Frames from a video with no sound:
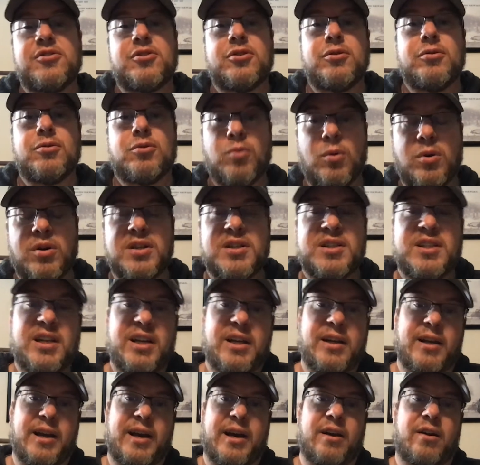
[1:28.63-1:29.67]
to
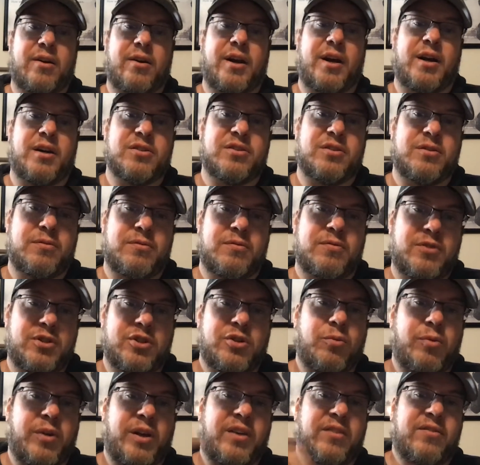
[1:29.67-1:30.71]
quarantine at our house
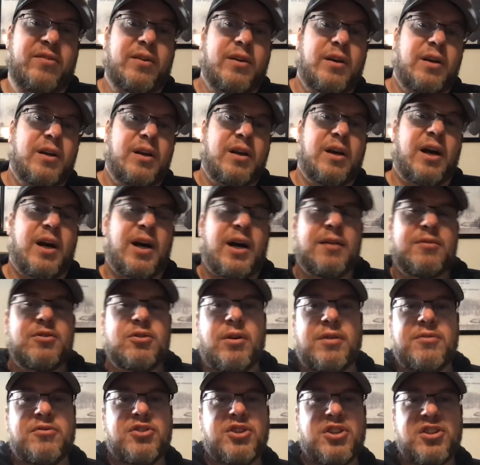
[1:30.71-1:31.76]
two weeks. Uh, so
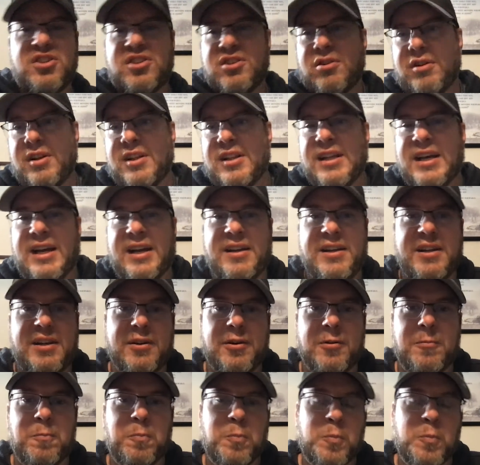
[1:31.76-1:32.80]
I've just started that here,